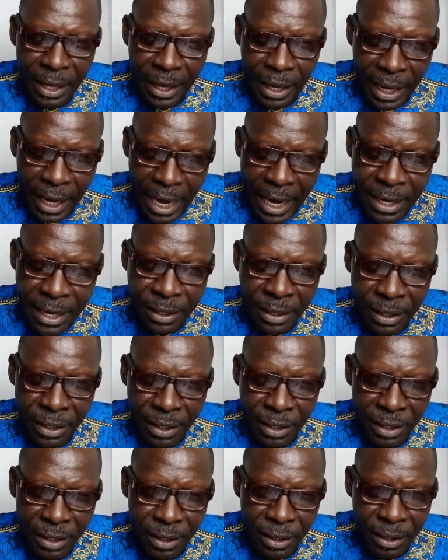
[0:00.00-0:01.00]
in
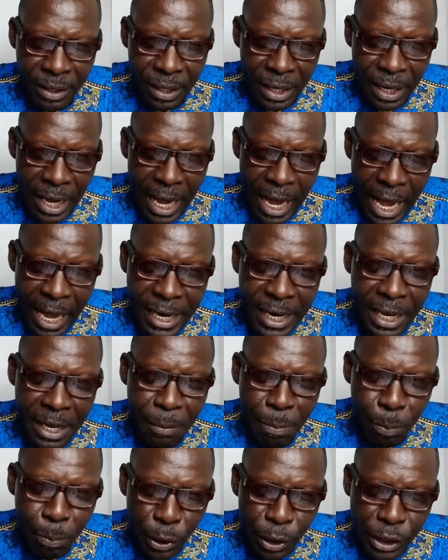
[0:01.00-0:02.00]
any
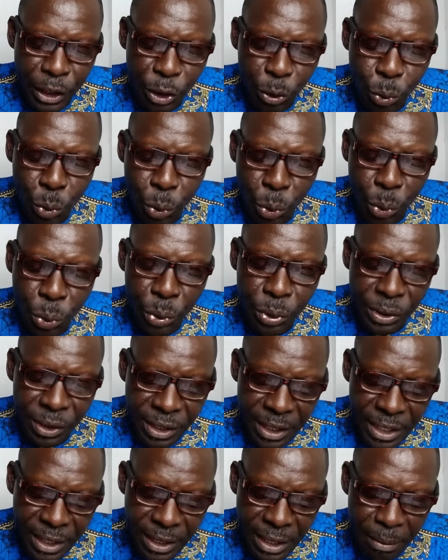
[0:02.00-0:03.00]
political
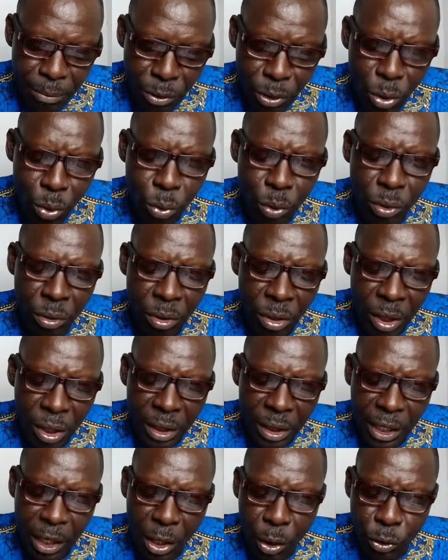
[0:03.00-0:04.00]
system. So
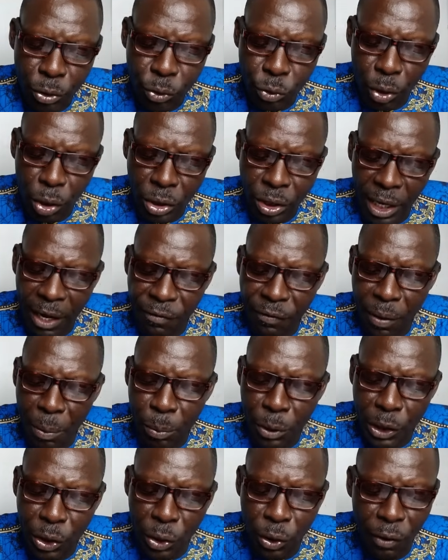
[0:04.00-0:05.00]
the construction and
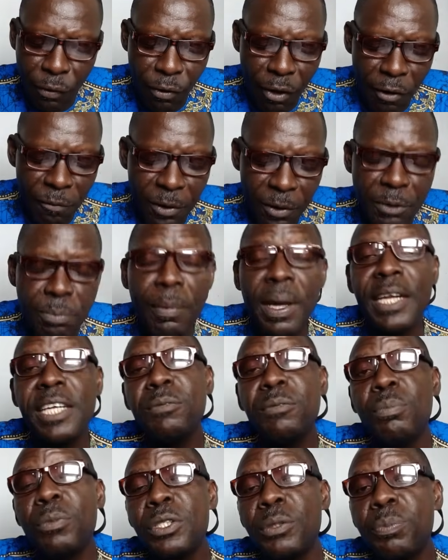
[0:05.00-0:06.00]
formulation of conflict
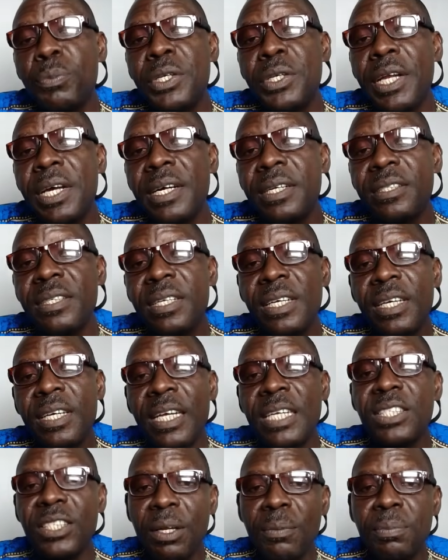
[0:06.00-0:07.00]
management models is
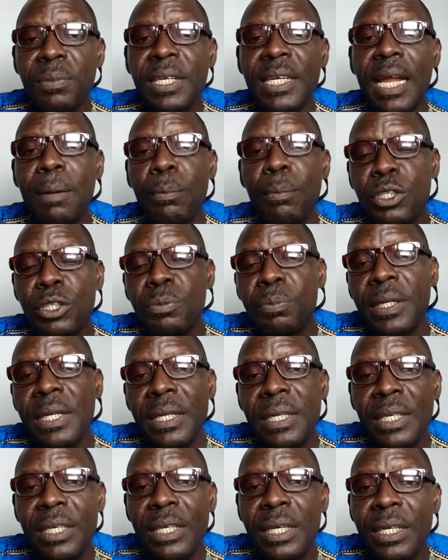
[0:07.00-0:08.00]
something that must be
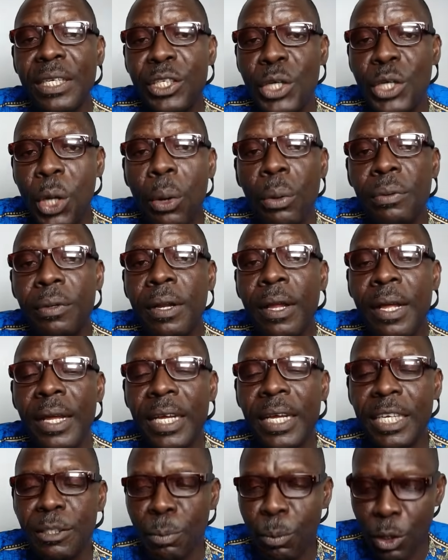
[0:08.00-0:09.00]
done.
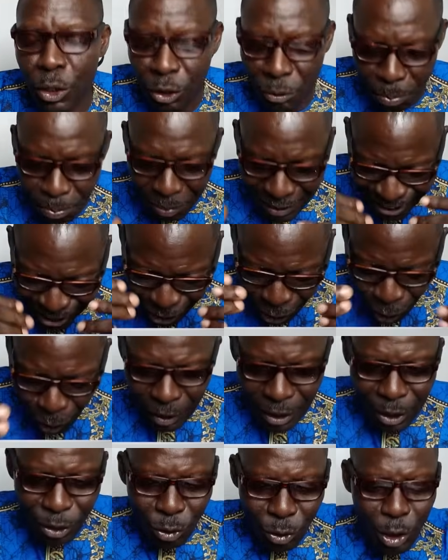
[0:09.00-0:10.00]
It must be done
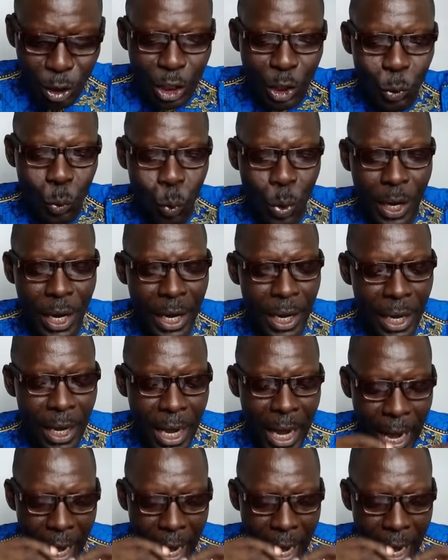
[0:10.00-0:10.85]
in such a way